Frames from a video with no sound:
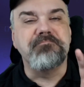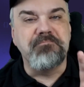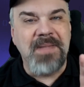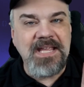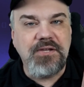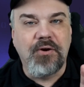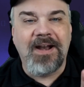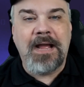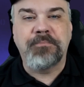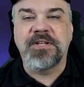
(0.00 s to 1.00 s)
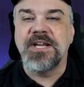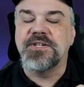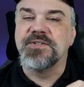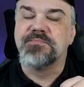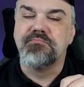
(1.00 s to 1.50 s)
Make your
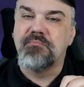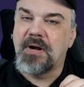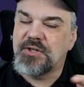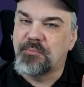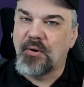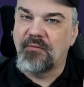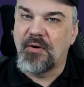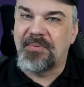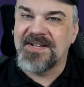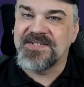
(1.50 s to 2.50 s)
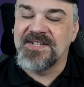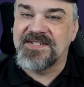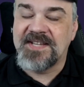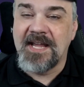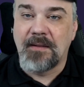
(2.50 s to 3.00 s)
applications much more robust and
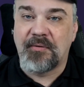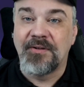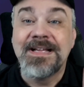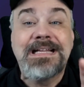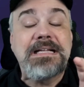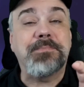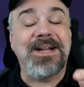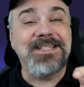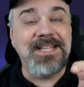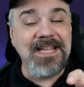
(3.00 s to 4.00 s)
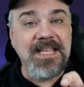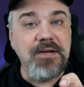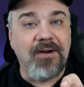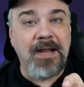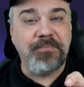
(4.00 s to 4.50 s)
scalable by taking
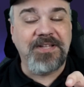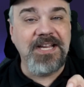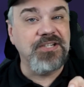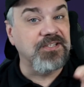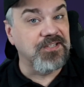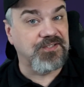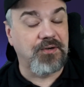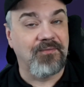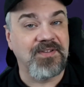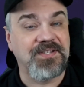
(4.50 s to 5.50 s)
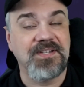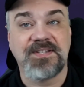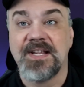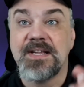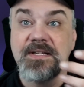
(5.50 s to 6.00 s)
your application to
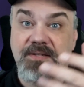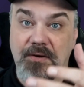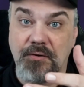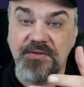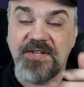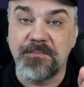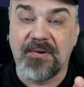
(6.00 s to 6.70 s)
services, to hosting